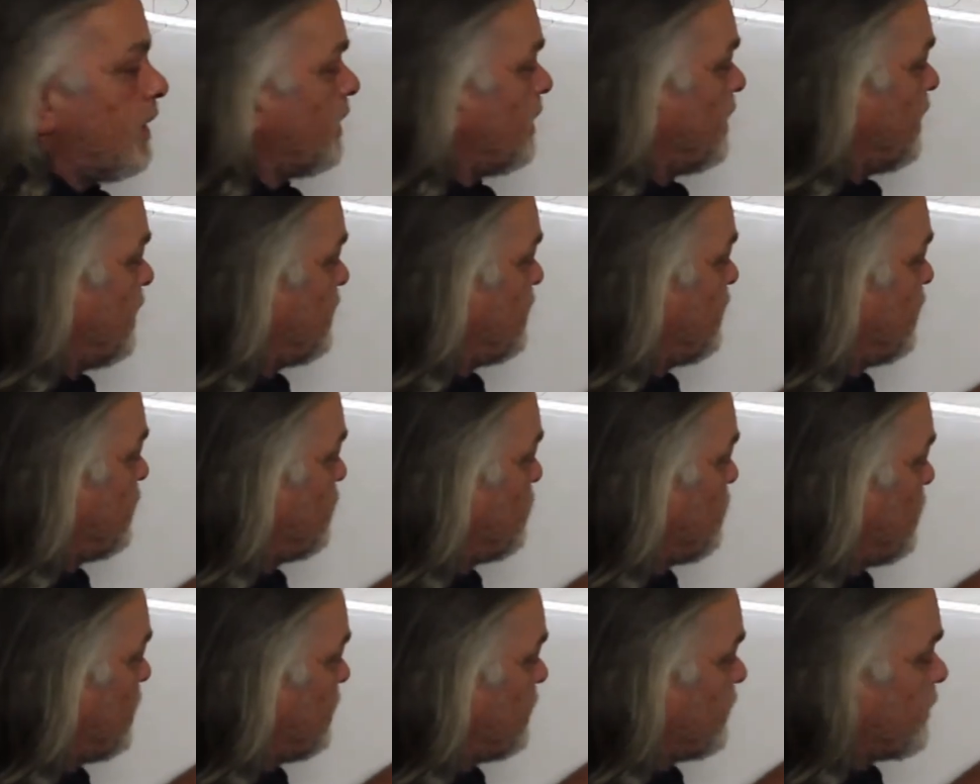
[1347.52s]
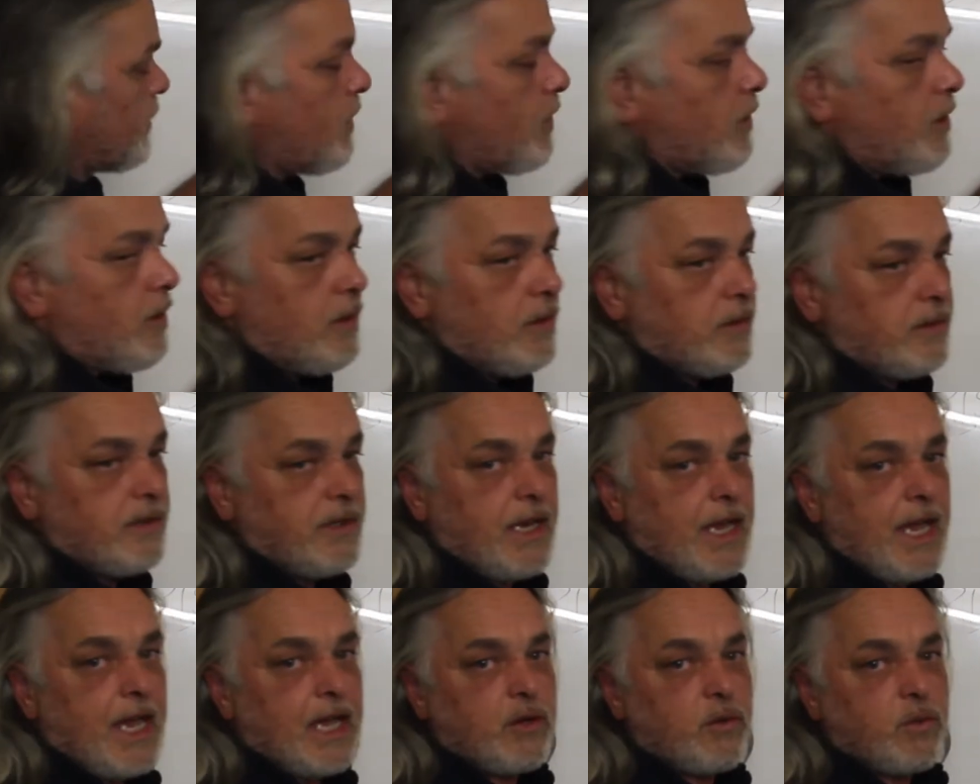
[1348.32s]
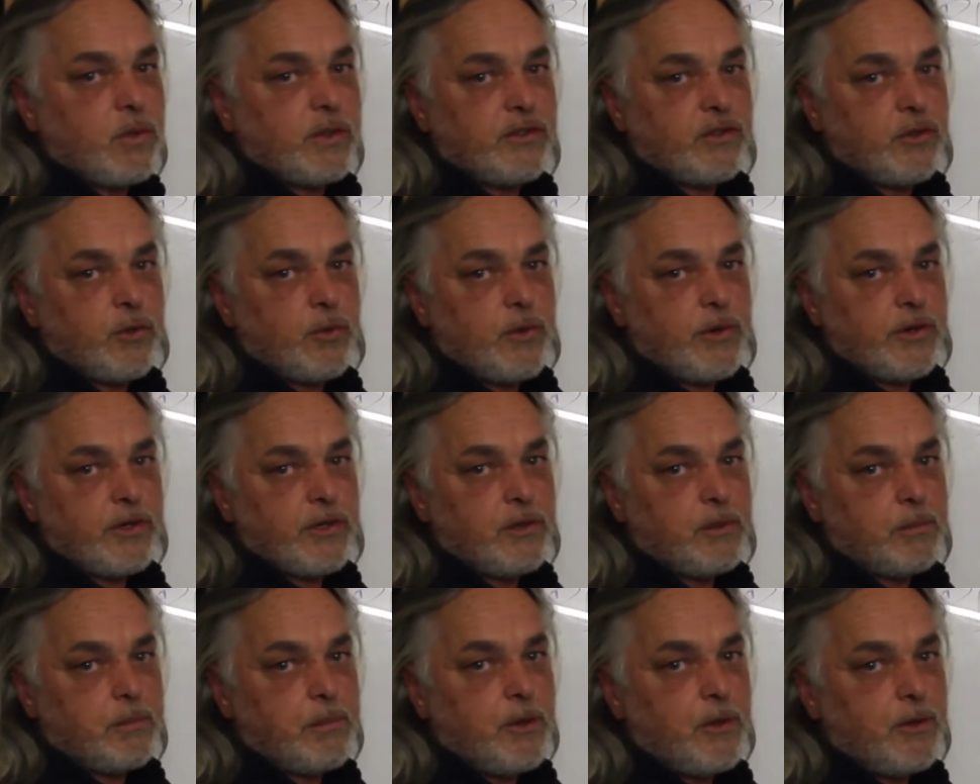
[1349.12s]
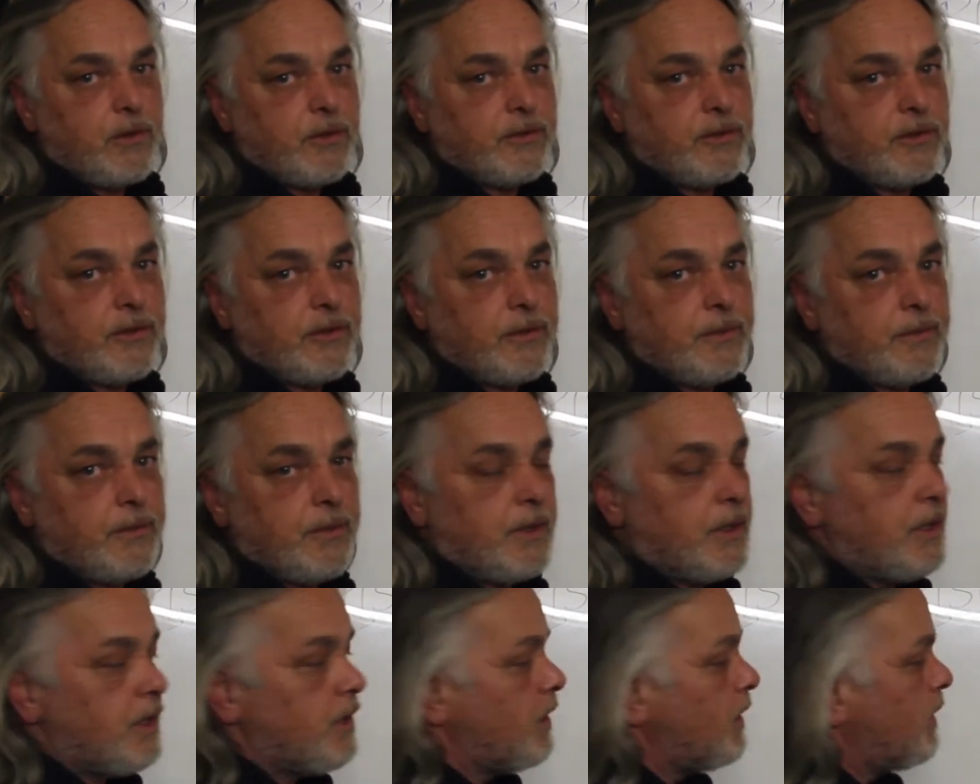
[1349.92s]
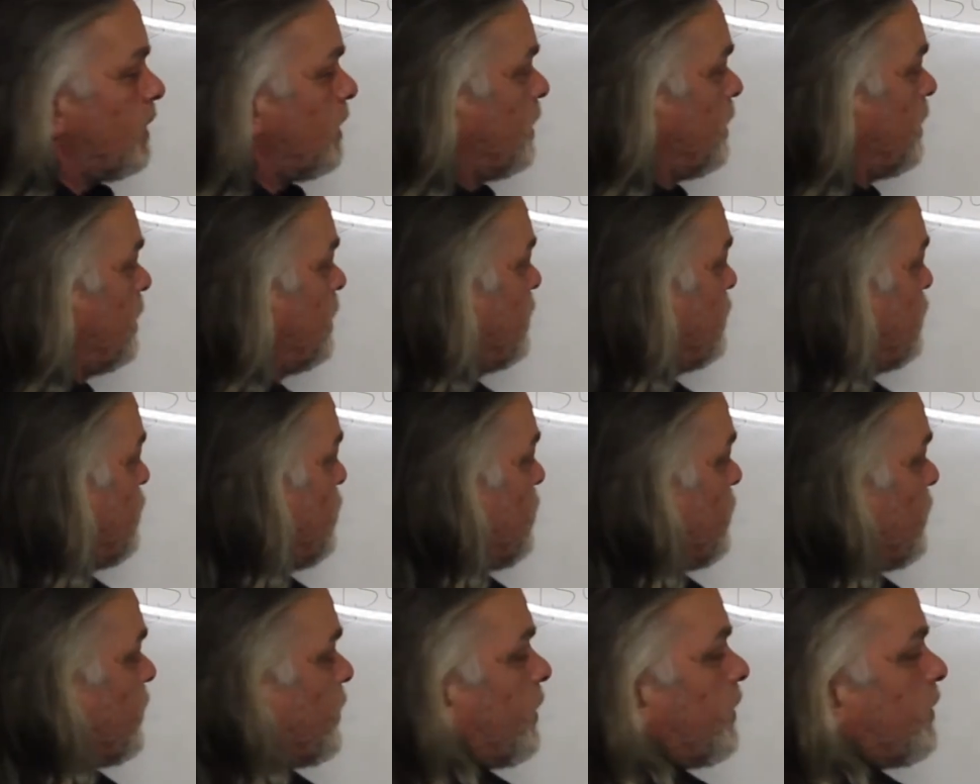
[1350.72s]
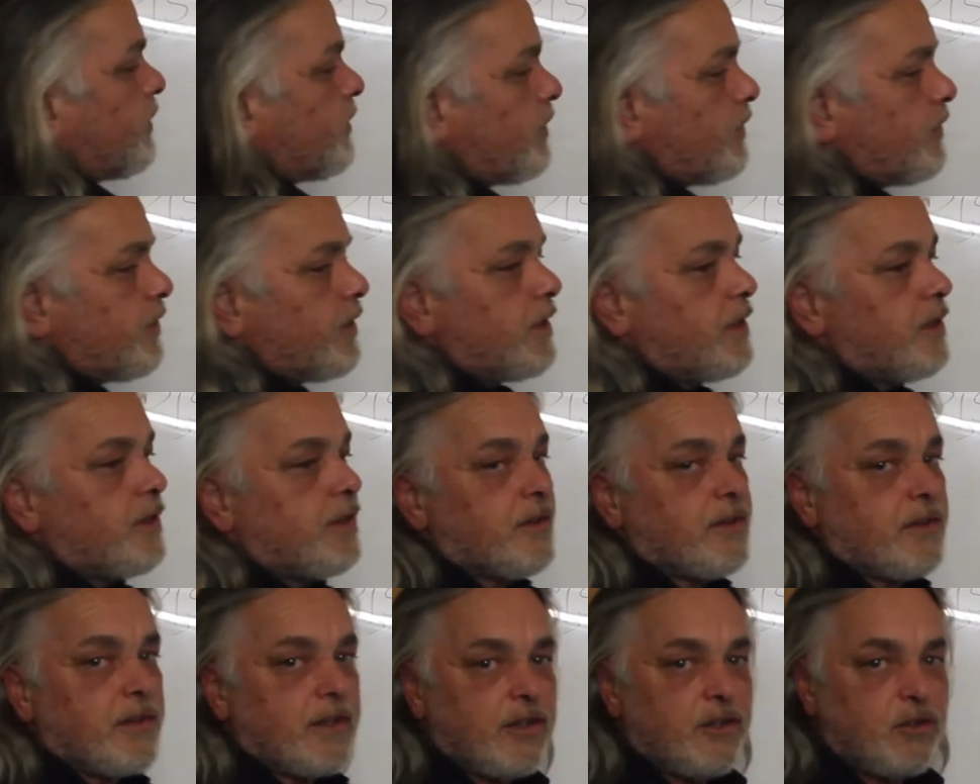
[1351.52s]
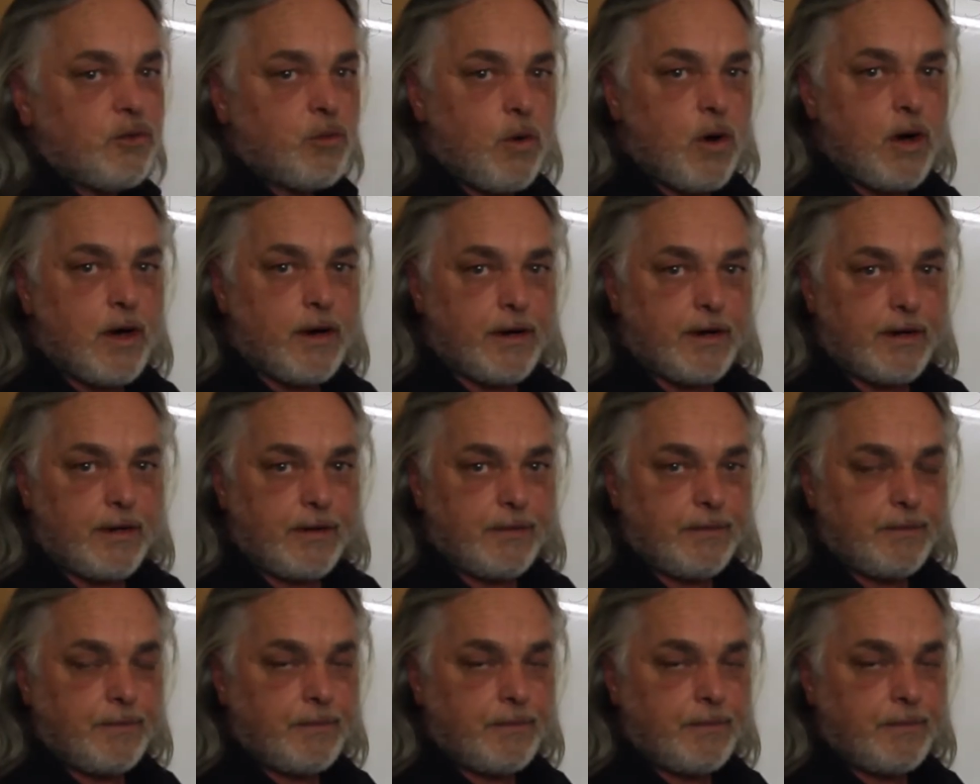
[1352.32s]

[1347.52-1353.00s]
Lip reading: This is what's called equatorial bulge. 2/3 of the Earth is water.